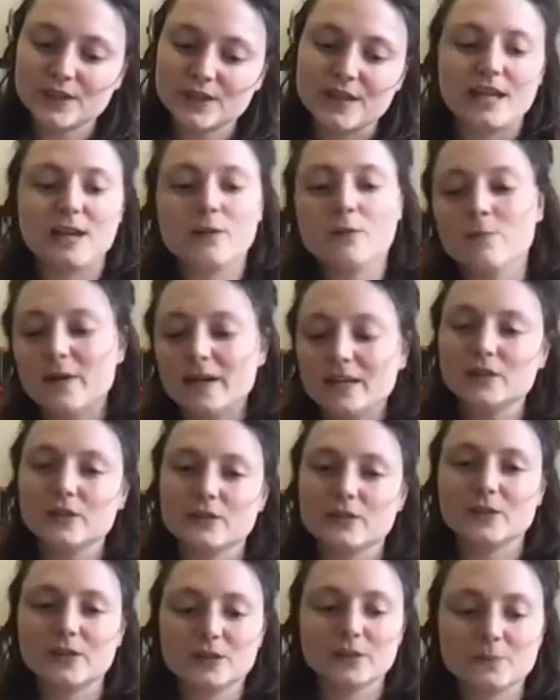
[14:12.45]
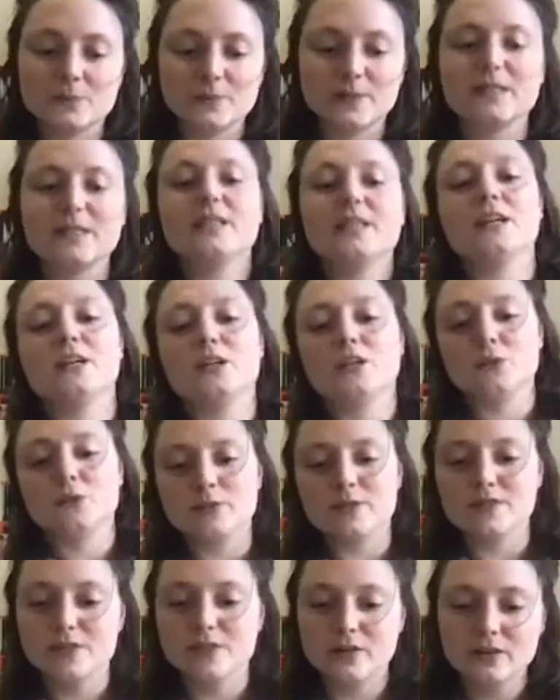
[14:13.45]
it might not be a good
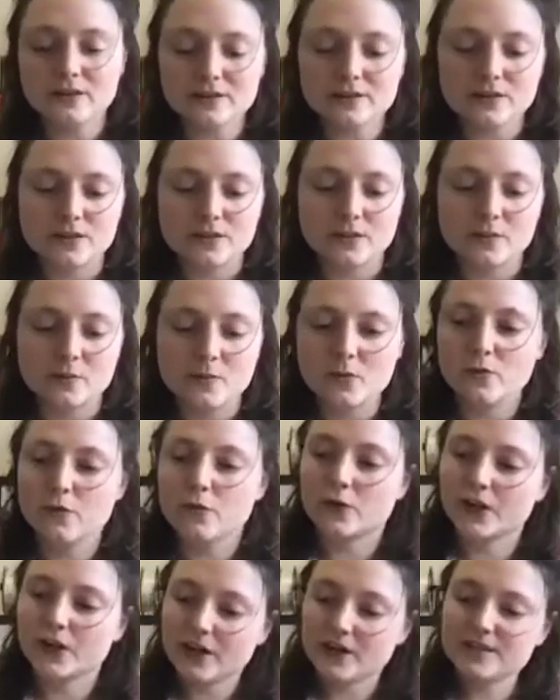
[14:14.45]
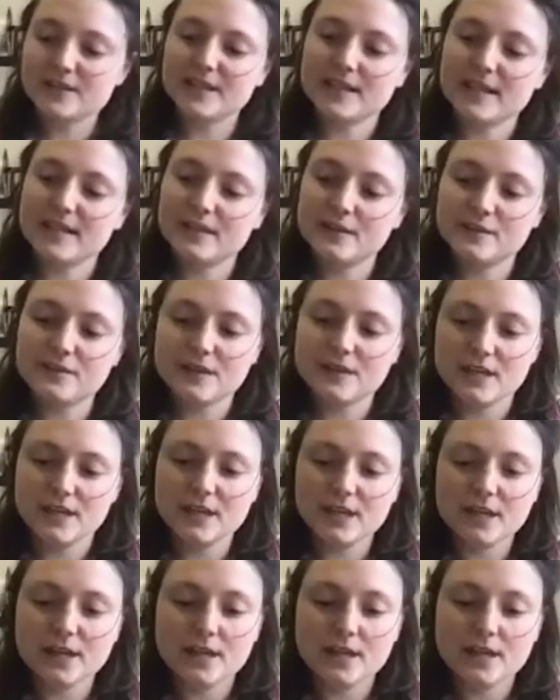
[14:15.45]
result so before cutting anything